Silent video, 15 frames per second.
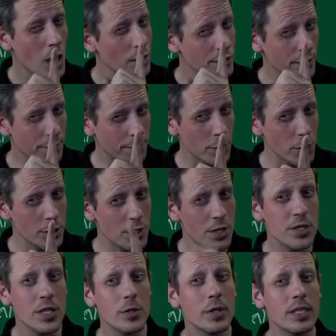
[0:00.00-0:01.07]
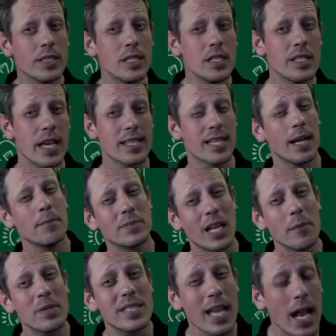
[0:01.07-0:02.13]
Deferred annuities, they
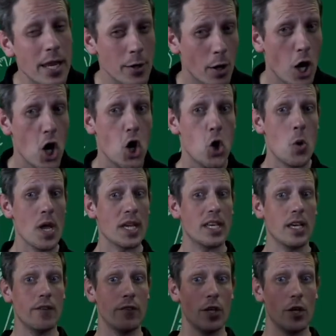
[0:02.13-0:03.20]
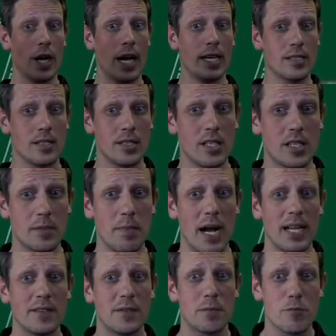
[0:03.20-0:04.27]
sometimes tell you, we give you a
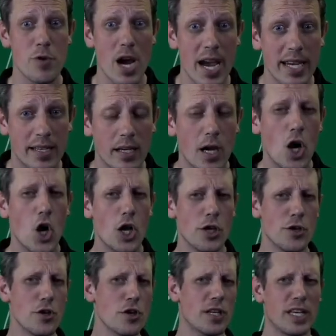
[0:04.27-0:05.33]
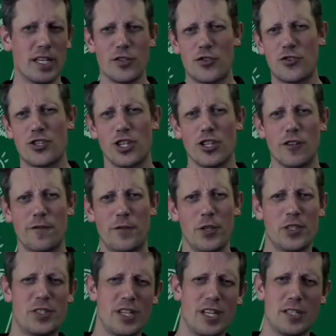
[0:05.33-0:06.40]
6-month break. You can chill for
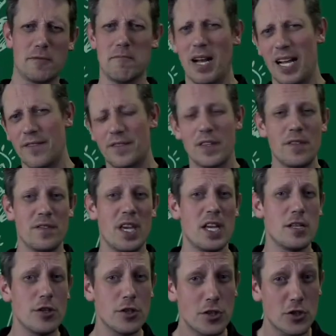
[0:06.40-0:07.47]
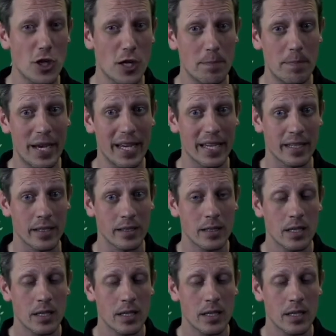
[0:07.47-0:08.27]
6 months and then you start paying.